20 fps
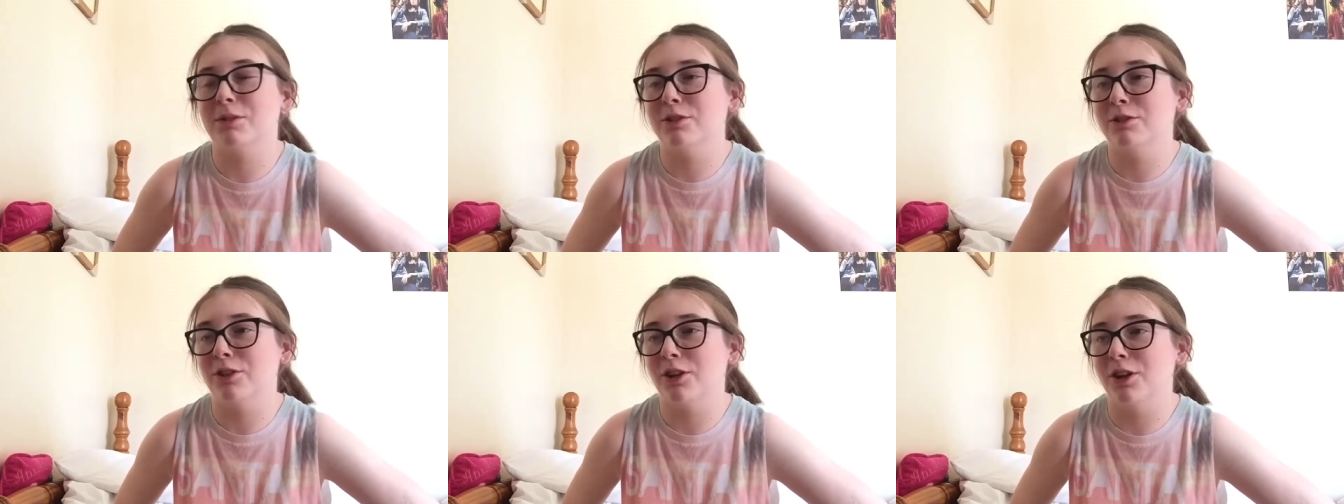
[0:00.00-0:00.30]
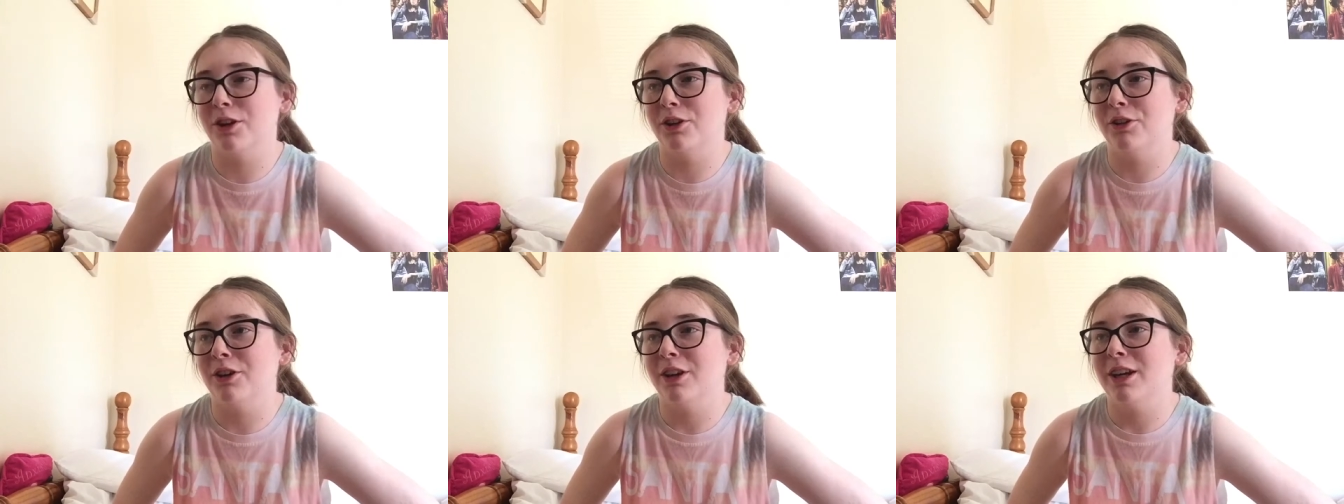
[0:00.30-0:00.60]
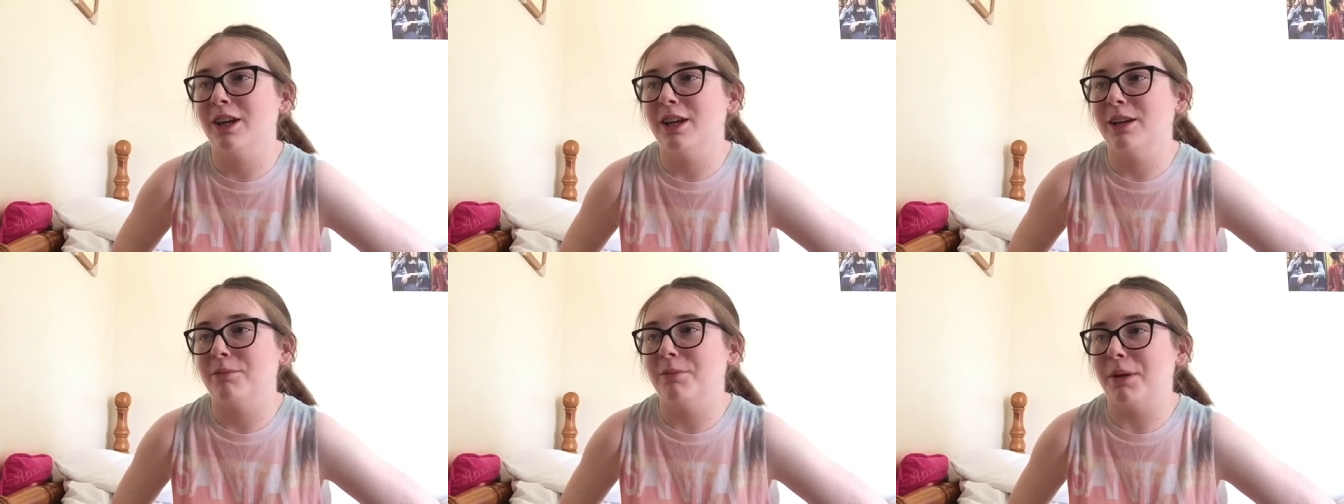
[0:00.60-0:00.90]
although
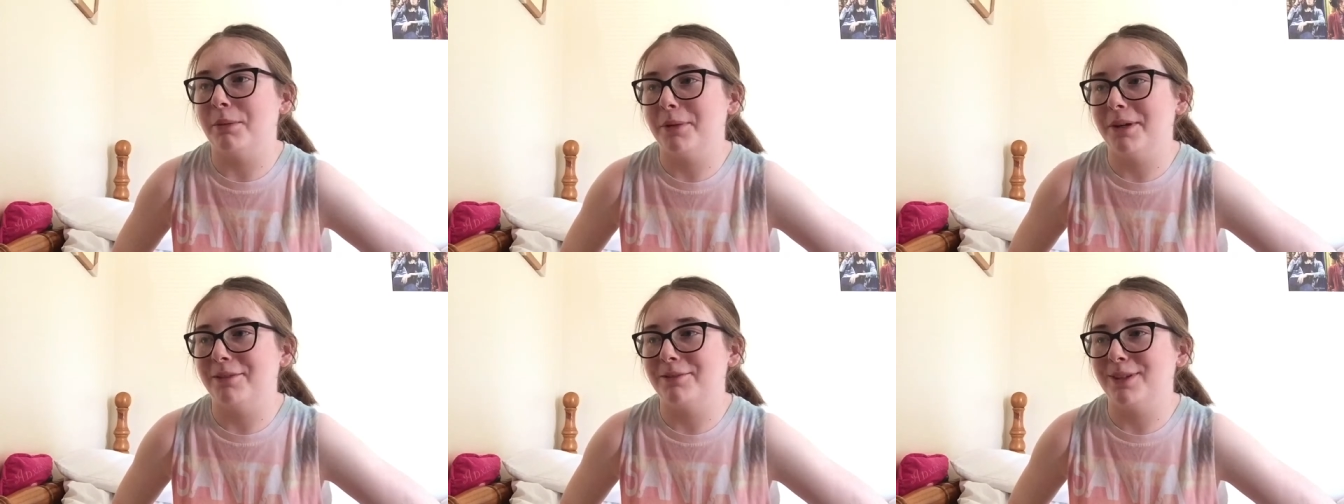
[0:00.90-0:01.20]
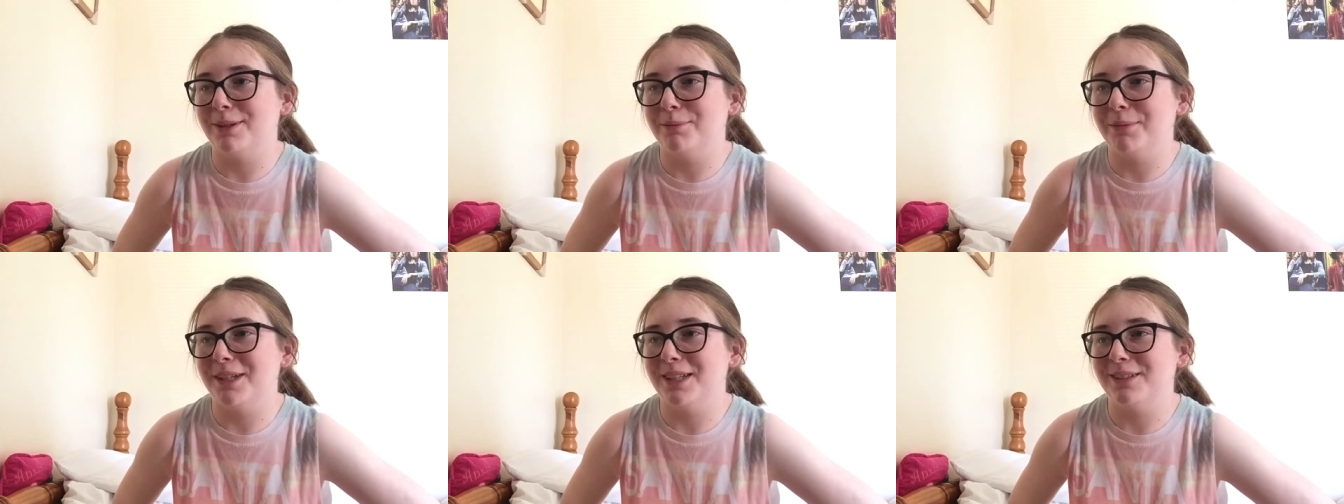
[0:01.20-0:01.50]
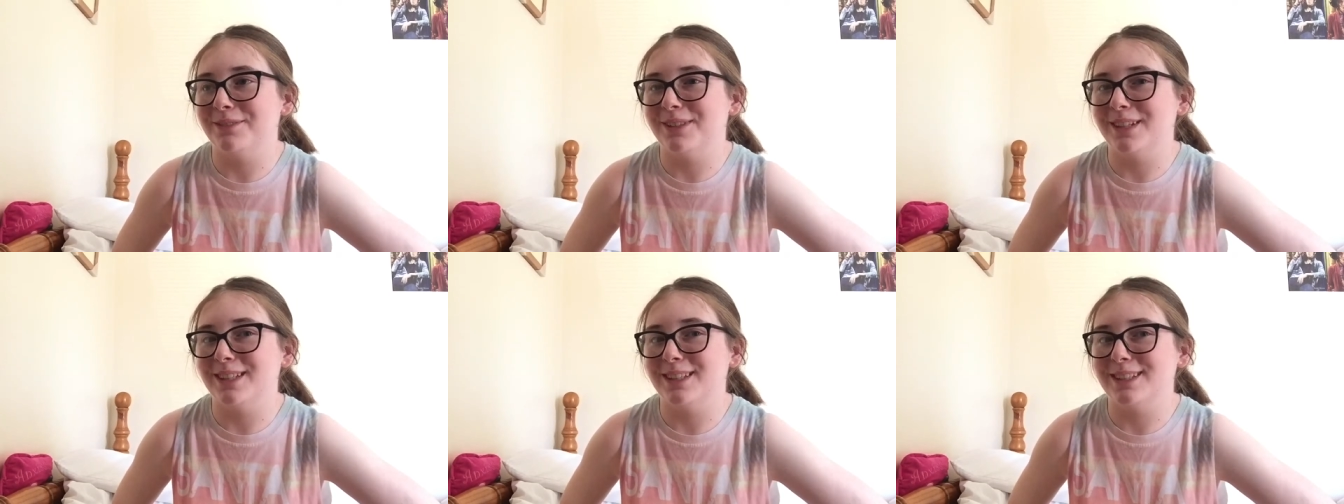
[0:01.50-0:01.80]
my birthday money
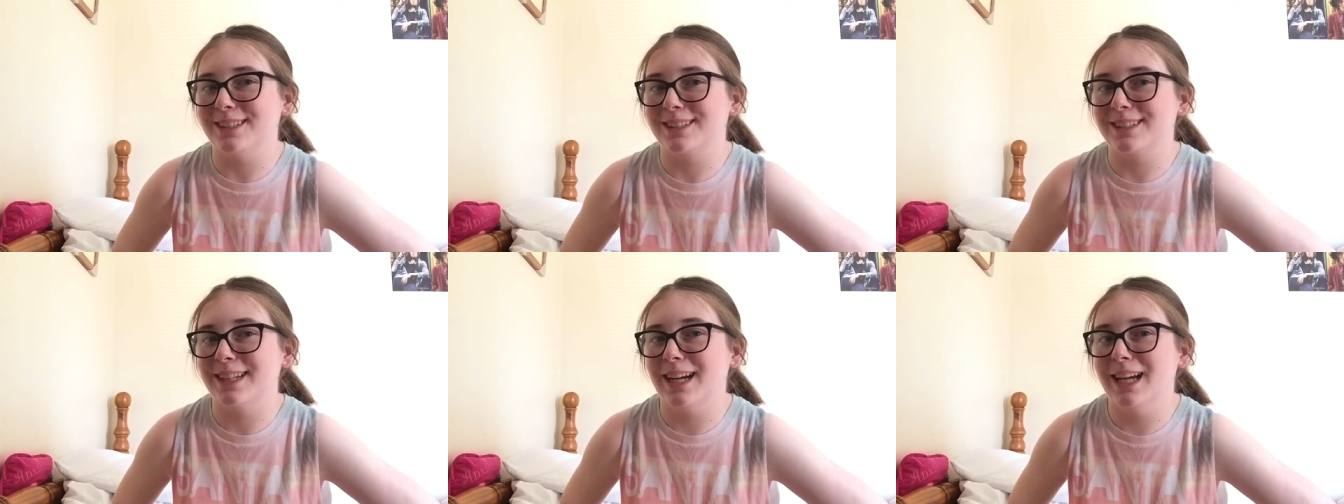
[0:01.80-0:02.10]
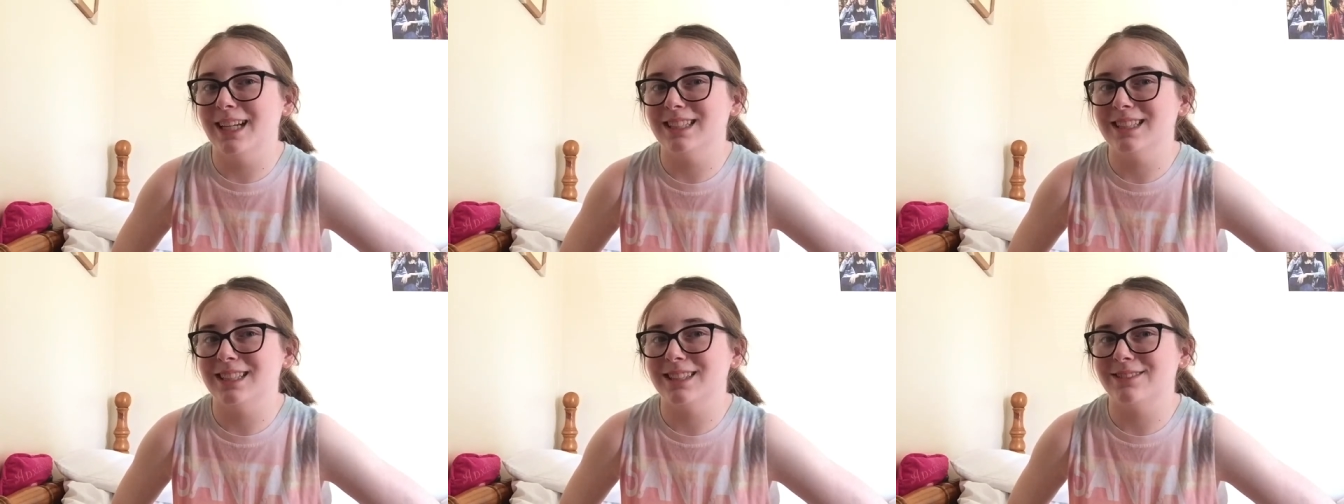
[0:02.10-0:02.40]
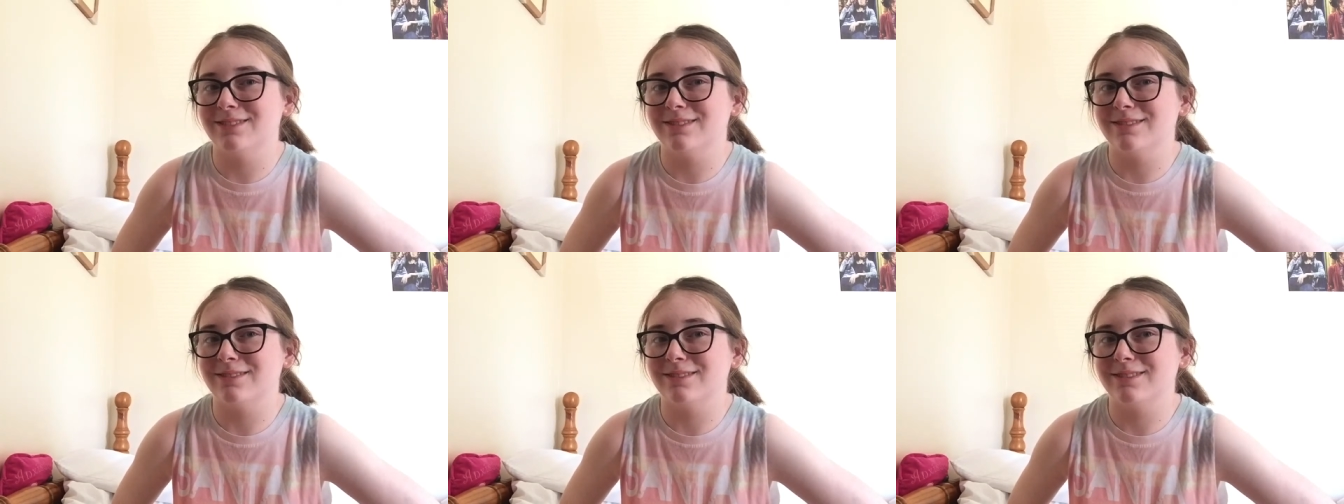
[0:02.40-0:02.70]
fund is kind
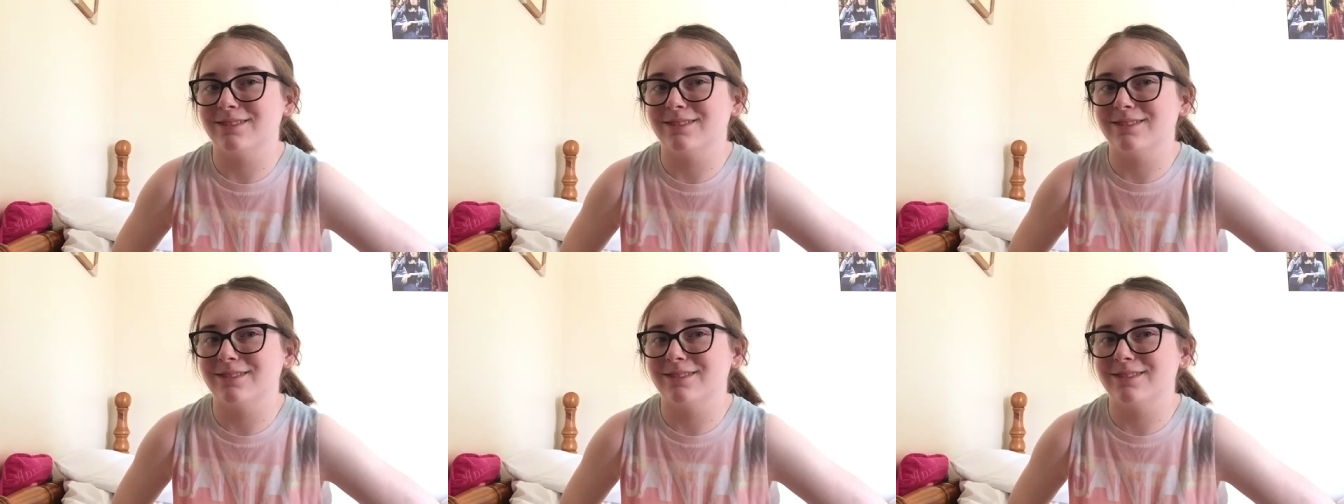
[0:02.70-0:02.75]
of